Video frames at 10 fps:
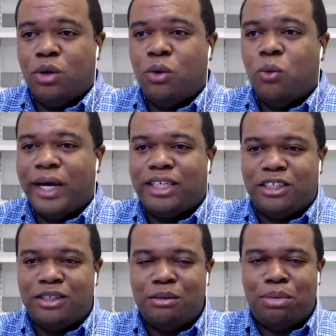
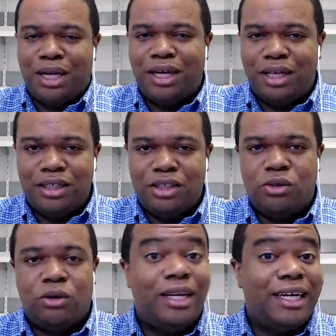which page
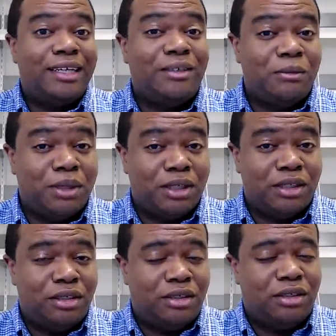or landing
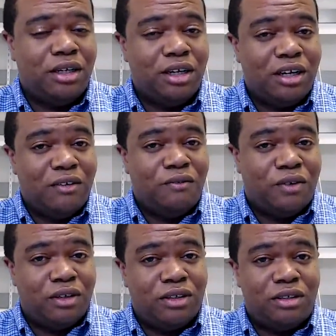page
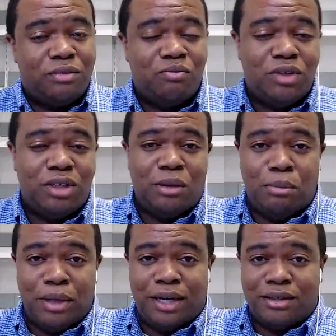converts the
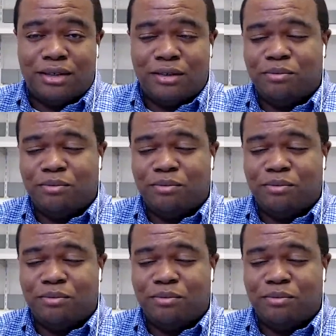best.